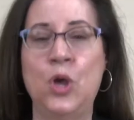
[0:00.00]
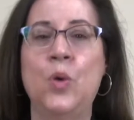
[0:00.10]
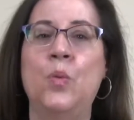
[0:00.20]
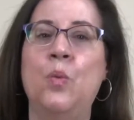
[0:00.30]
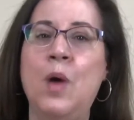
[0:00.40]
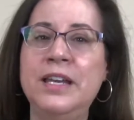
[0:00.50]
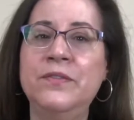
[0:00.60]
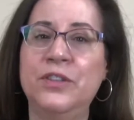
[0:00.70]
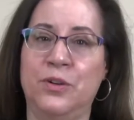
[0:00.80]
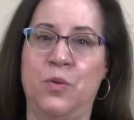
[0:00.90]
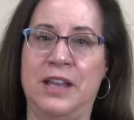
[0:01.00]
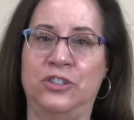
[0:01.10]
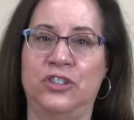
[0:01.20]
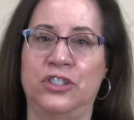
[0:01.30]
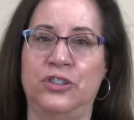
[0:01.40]
One of the
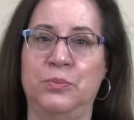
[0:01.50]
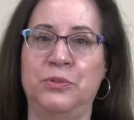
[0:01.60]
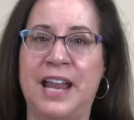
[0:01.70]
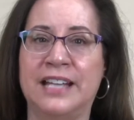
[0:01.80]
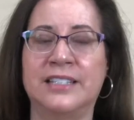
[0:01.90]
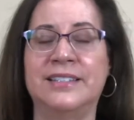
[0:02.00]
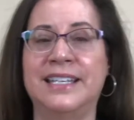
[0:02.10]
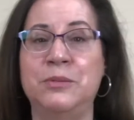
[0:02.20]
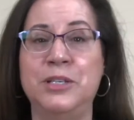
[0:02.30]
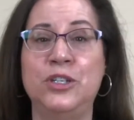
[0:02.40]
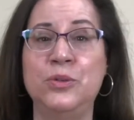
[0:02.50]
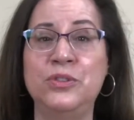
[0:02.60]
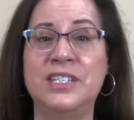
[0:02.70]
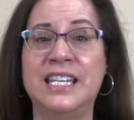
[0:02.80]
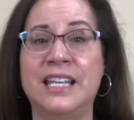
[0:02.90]
questions you practice can be used
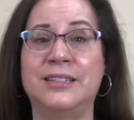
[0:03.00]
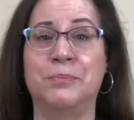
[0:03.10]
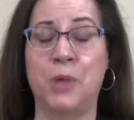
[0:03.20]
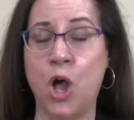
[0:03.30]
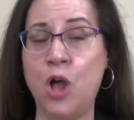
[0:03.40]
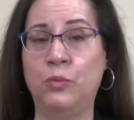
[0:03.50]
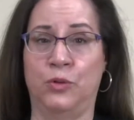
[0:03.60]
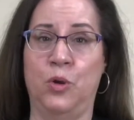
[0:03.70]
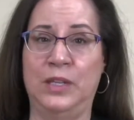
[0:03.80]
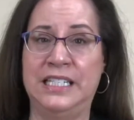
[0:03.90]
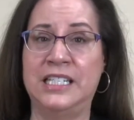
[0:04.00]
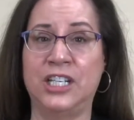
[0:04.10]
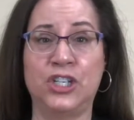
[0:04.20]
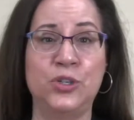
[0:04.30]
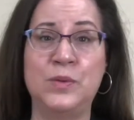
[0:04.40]
to get the ball rolling in a
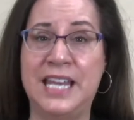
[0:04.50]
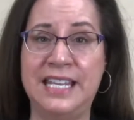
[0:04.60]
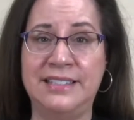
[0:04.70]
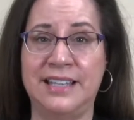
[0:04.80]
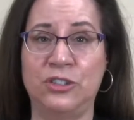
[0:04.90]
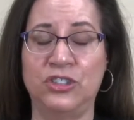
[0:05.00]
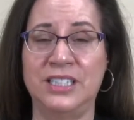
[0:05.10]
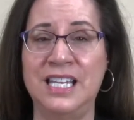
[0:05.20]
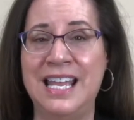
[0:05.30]
Q&A session,